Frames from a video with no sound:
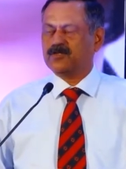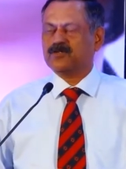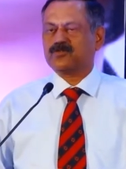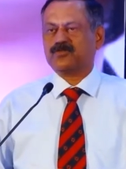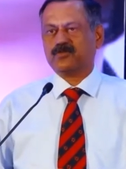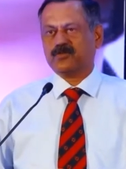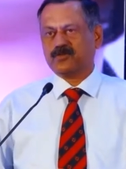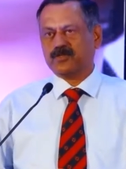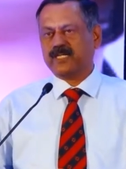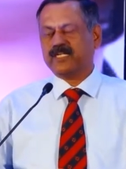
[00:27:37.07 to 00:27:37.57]

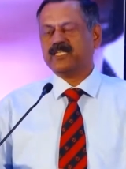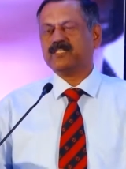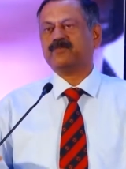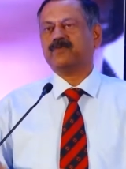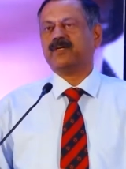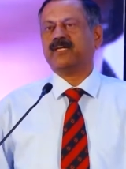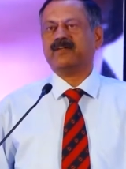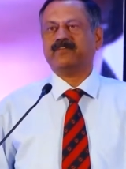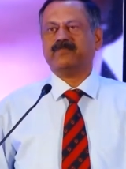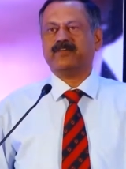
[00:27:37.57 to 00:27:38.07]
So that is
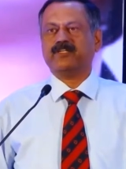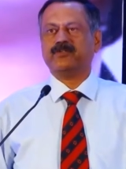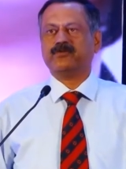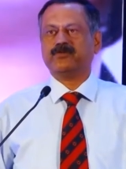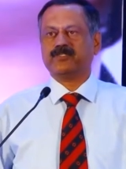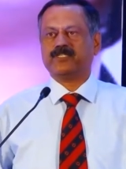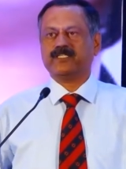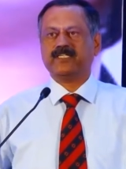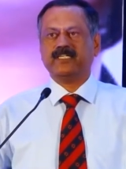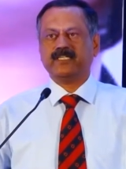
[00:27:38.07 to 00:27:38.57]
why when you
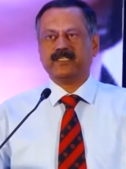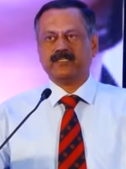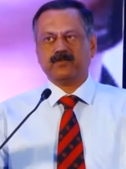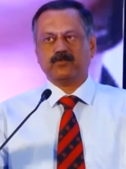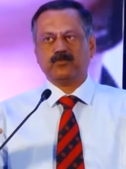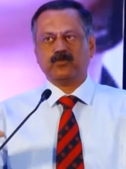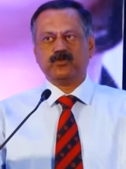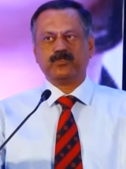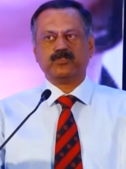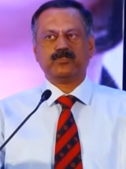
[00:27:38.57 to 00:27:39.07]
see
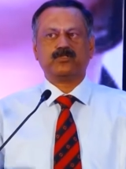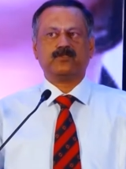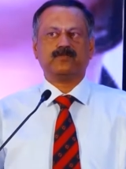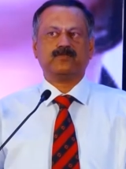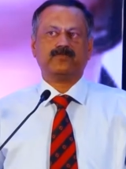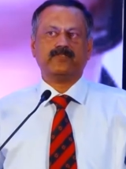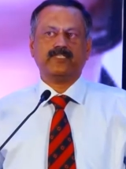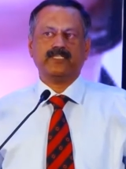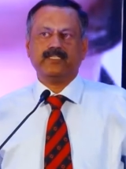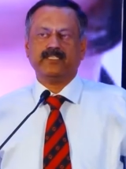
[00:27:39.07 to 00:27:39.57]
most
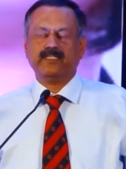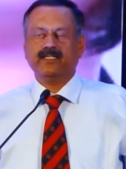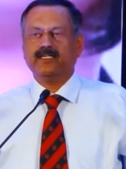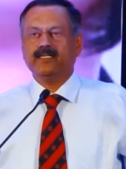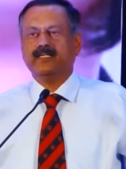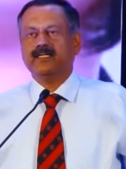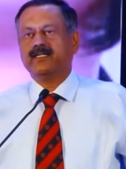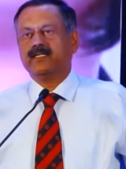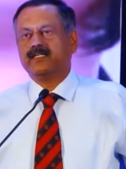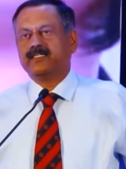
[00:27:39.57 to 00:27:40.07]
of the
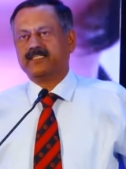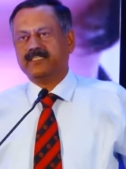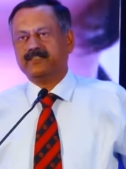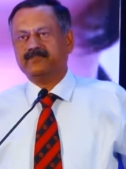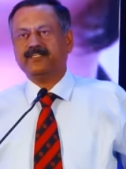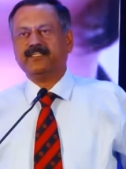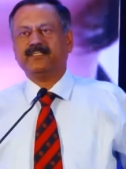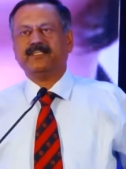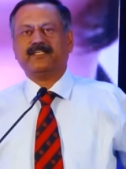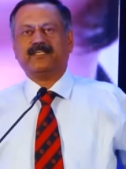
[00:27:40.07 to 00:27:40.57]

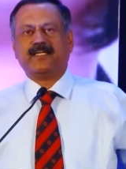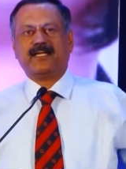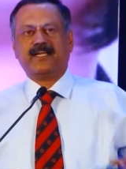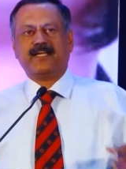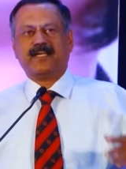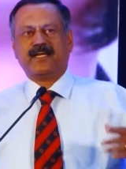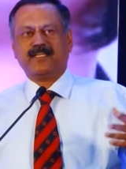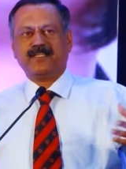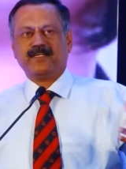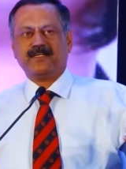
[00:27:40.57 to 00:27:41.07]
TV
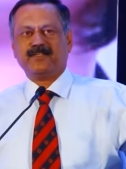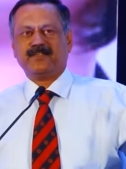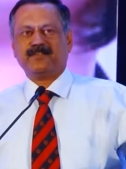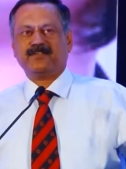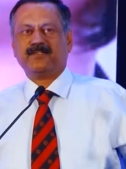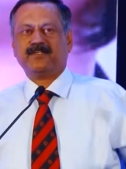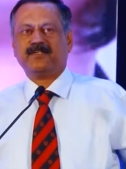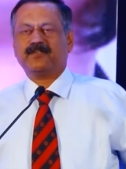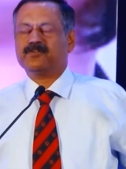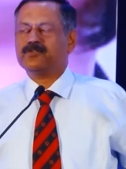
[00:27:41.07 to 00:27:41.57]
and other
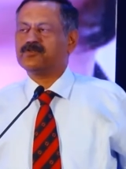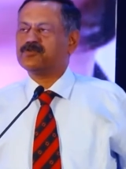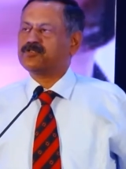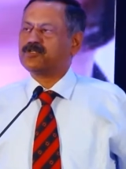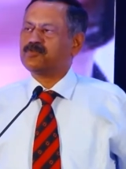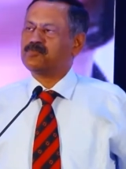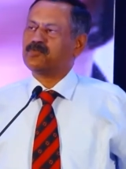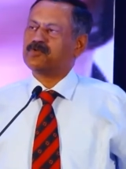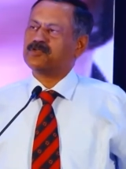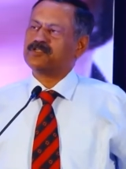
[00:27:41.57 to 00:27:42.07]
news
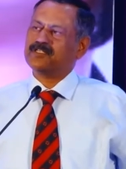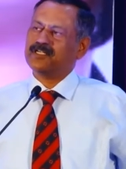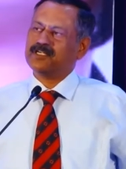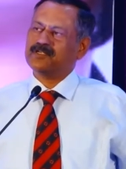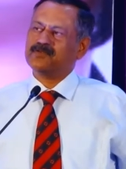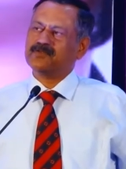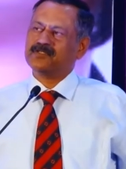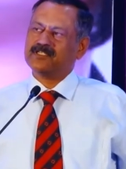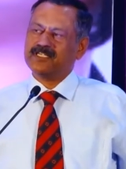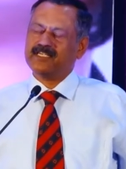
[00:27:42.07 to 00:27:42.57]
reports that
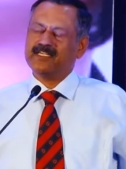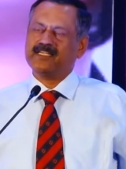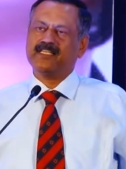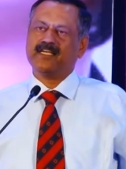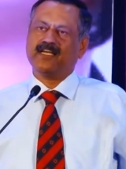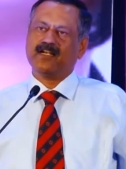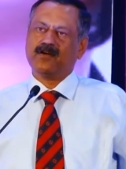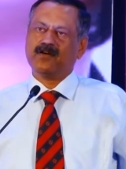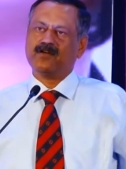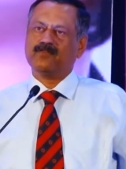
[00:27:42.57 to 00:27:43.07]
you see,
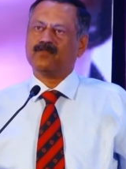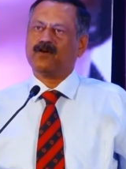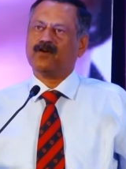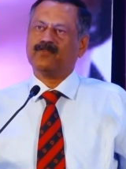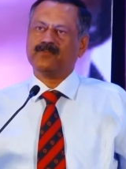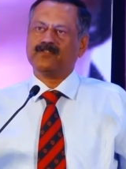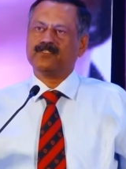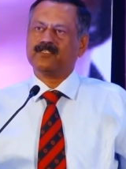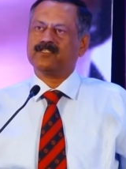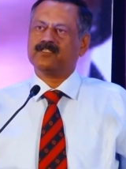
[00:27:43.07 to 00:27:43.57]
there are a lot of
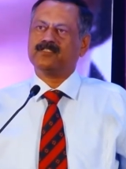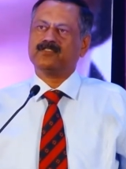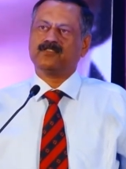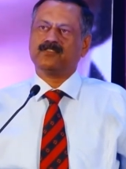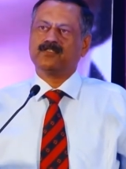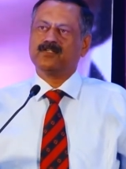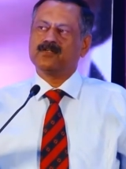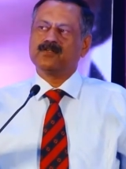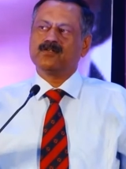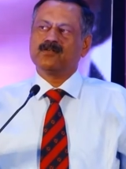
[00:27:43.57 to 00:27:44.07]
officers